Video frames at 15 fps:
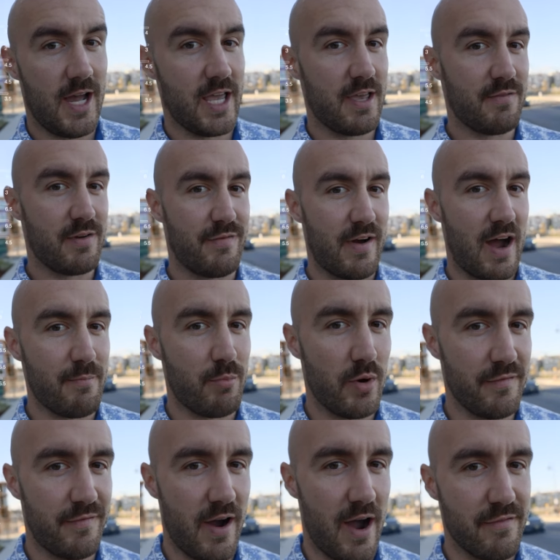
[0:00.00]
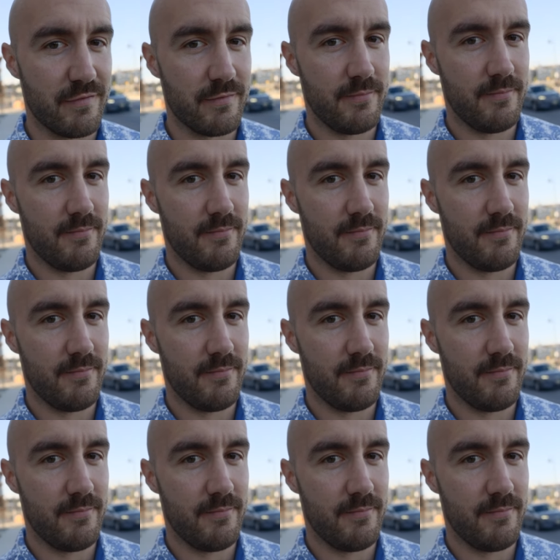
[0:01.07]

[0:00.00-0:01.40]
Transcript: I give it a five point five.